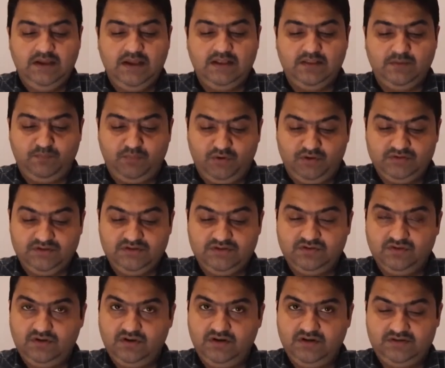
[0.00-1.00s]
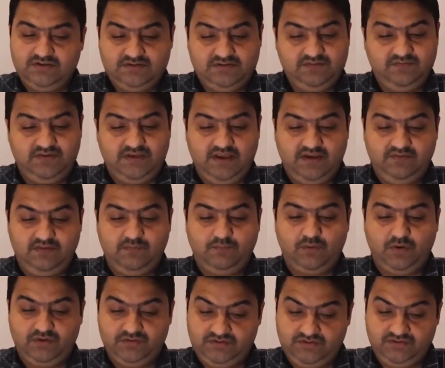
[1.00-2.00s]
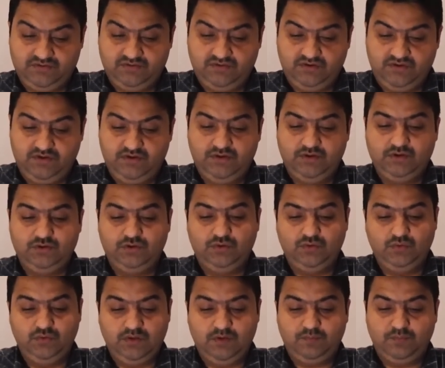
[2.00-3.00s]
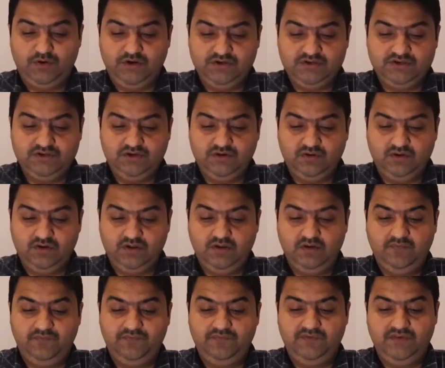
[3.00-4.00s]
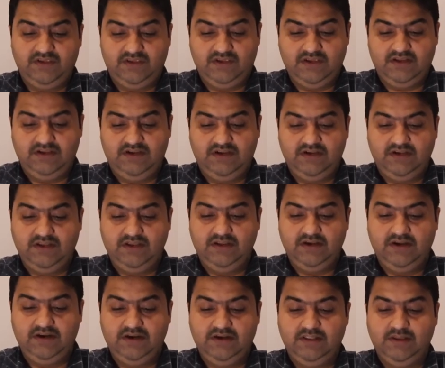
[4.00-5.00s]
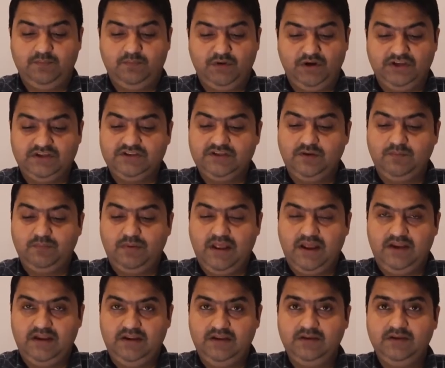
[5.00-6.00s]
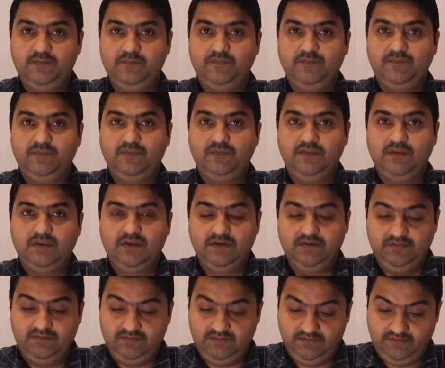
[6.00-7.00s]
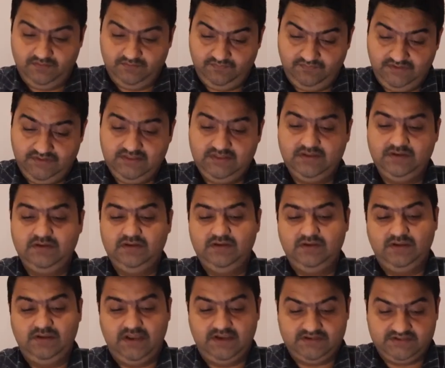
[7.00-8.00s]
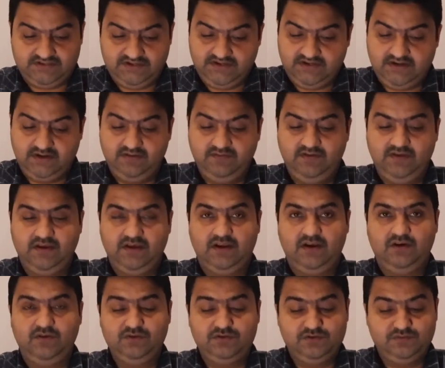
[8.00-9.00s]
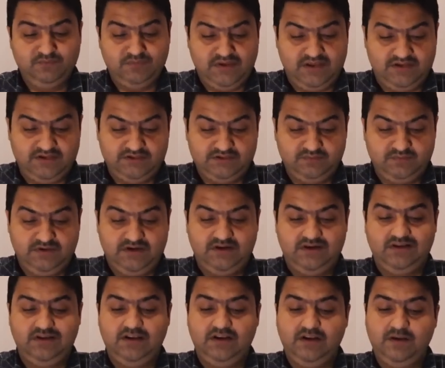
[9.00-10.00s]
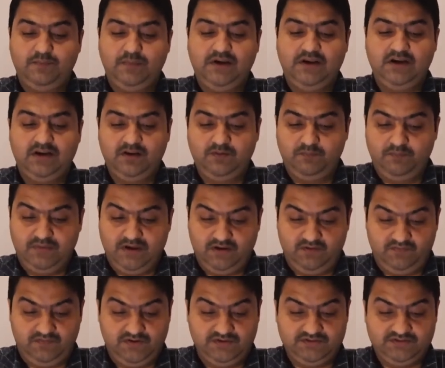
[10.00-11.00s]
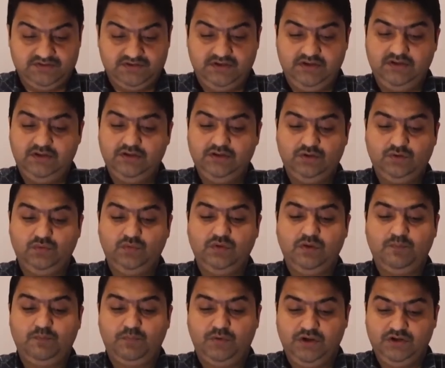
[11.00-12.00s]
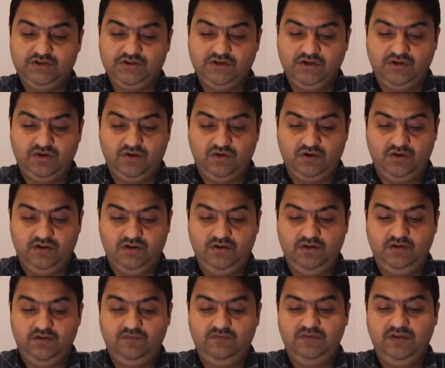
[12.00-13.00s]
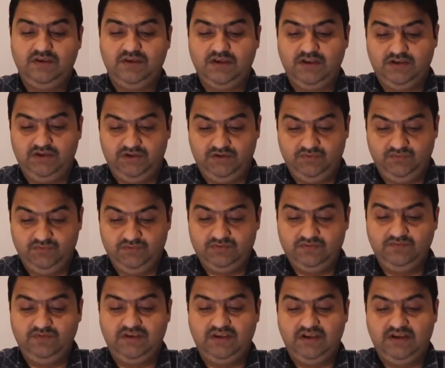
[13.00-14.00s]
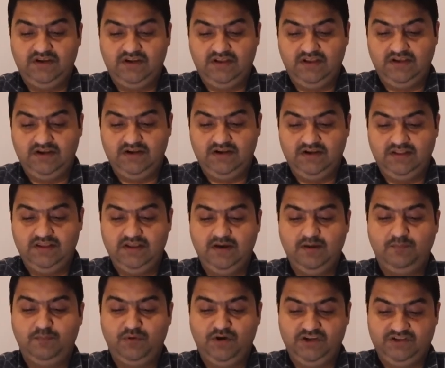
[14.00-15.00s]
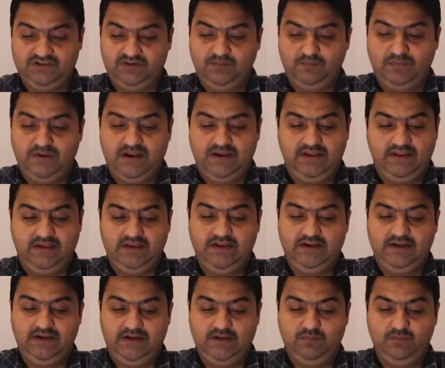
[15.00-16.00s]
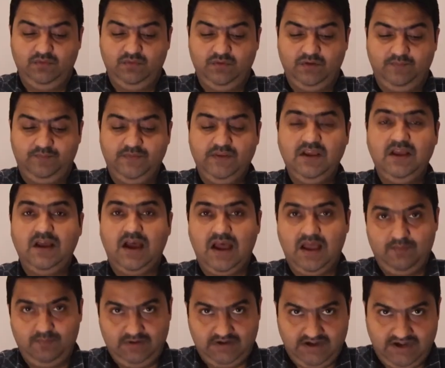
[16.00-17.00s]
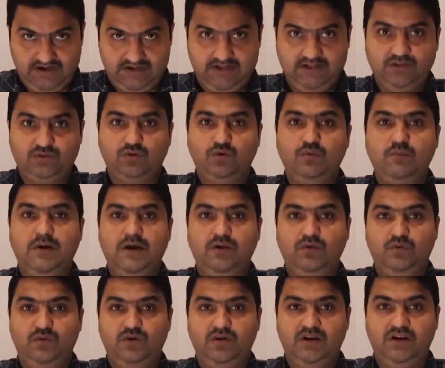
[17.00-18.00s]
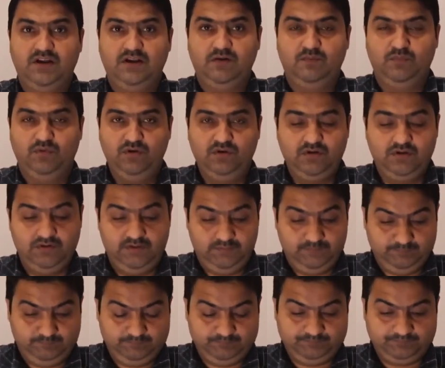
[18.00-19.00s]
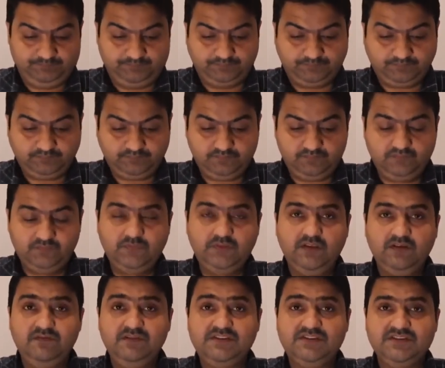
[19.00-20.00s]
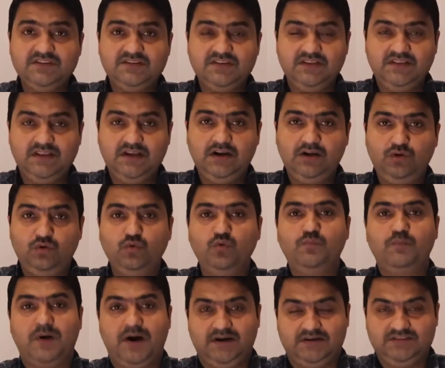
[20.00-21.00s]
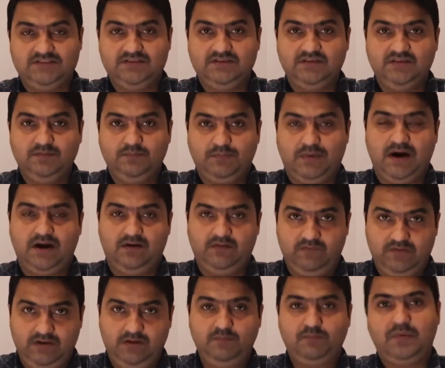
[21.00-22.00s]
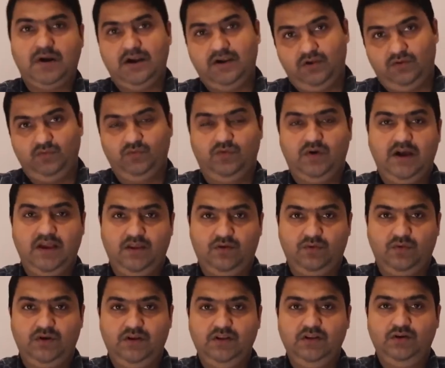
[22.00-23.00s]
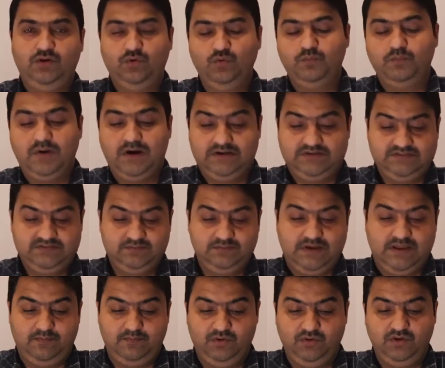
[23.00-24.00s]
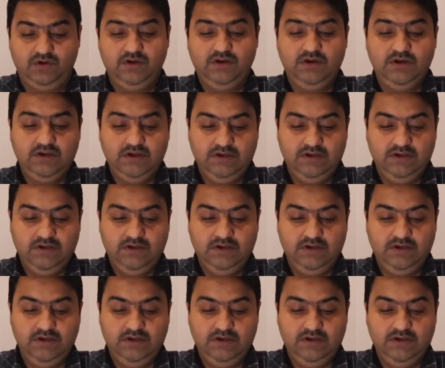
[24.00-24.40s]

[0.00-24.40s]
And the process orders, we have the process order. Through the production order, we can integrate the production planning with extended warehouse management. Repetitive manufacturing, through the production order, we can integrate the production planning and EWM. I am writing through my own written book, which is in the 2 parts. Part 1, part 2. I wrote in 2 parts my book,